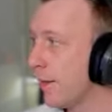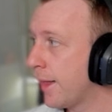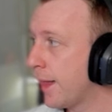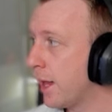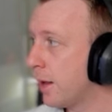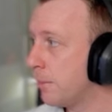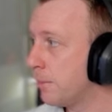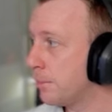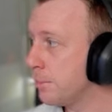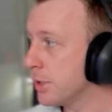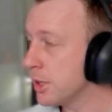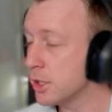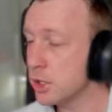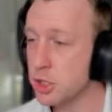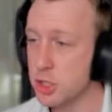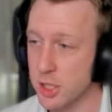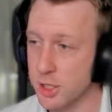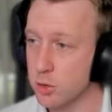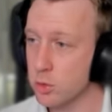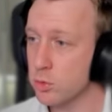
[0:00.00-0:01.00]
But the
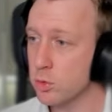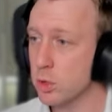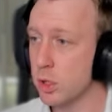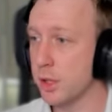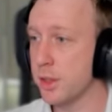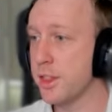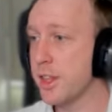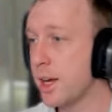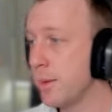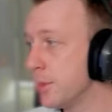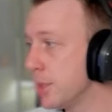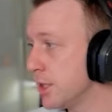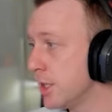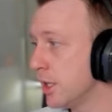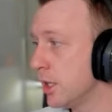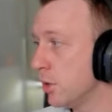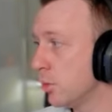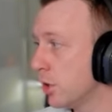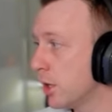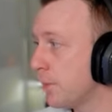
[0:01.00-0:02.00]
general rule of thumb is
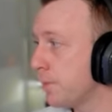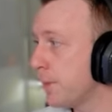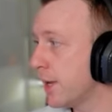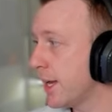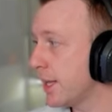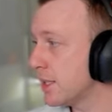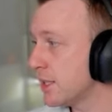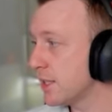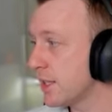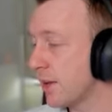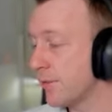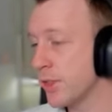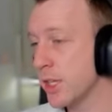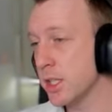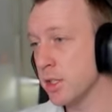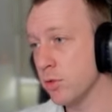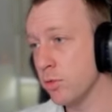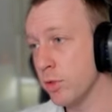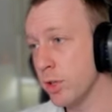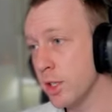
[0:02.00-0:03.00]
that you want to ban stuff
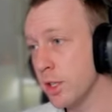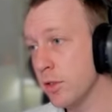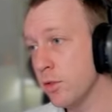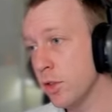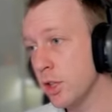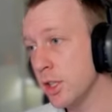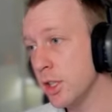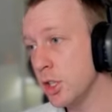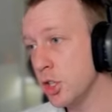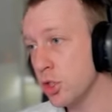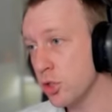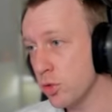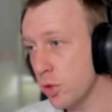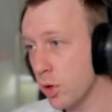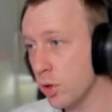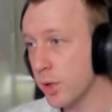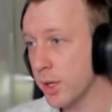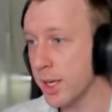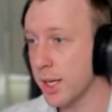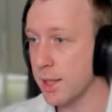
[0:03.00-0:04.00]
that's really, really
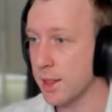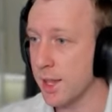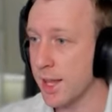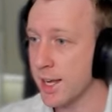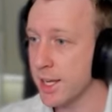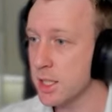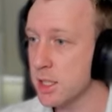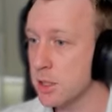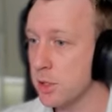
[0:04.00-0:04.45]
strong in lane.